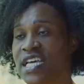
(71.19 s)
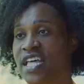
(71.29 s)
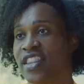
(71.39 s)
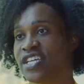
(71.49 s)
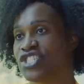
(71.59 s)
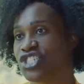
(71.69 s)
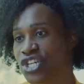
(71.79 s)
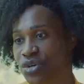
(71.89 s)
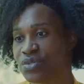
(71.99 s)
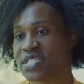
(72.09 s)
that
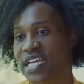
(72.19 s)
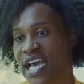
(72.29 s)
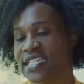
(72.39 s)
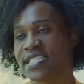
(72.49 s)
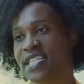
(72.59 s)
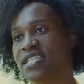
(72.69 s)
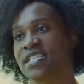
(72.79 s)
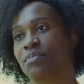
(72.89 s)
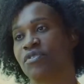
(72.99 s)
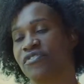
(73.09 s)
shows the kinds of things that
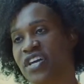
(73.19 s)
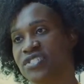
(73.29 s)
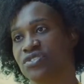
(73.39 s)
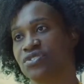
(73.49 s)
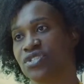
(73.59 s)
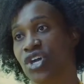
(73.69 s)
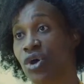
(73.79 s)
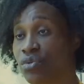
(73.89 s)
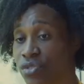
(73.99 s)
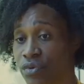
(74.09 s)
professors go
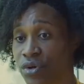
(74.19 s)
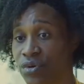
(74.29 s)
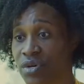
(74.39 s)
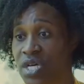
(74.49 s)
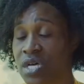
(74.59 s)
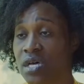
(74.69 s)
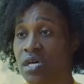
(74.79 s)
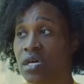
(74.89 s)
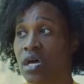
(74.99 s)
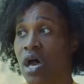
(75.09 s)
through
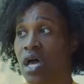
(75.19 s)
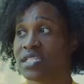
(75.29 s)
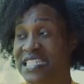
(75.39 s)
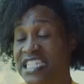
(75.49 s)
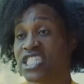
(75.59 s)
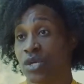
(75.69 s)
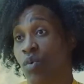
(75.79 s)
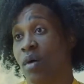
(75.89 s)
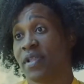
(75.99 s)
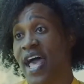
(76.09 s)
teaching while
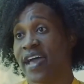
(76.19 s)
Black.